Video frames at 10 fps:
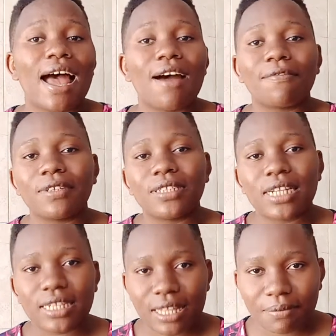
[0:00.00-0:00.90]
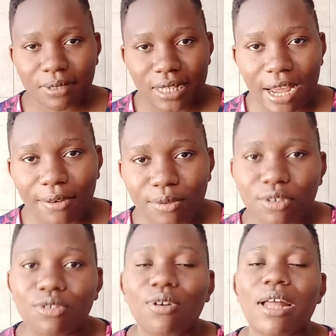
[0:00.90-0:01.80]
I've written them down,
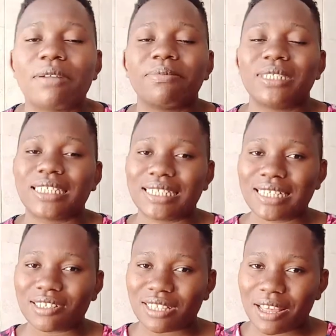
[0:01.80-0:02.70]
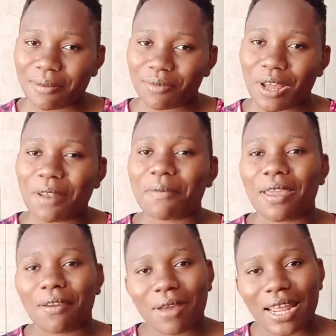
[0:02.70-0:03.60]
so I'll be reading them one
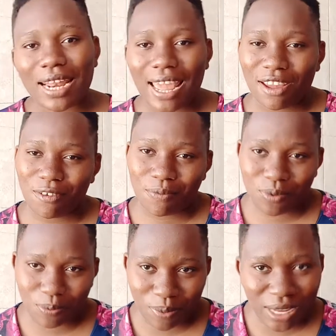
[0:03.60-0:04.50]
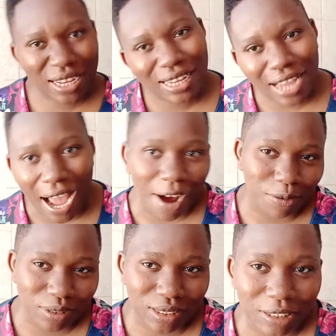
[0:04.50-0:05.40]
by one. I hope you pick
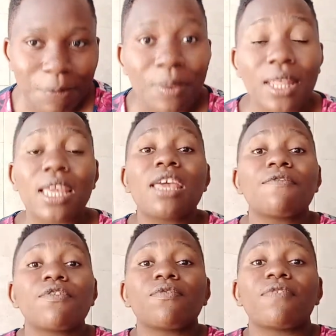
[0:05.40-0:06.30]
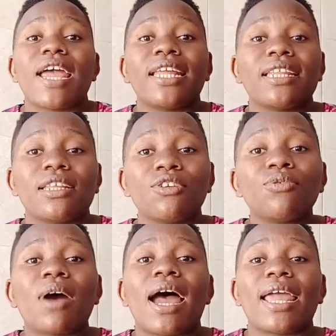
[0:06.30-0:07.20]
out. If you find you
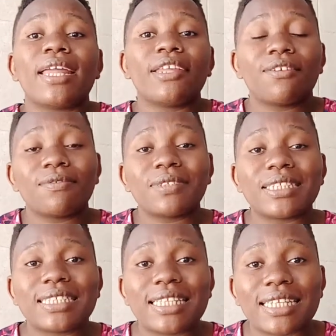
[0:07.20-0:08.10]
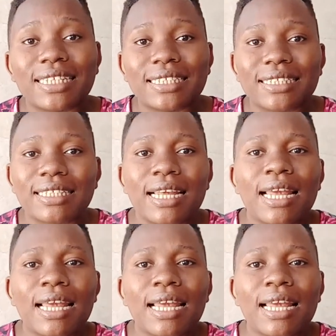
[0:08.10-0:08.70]
are any of these things,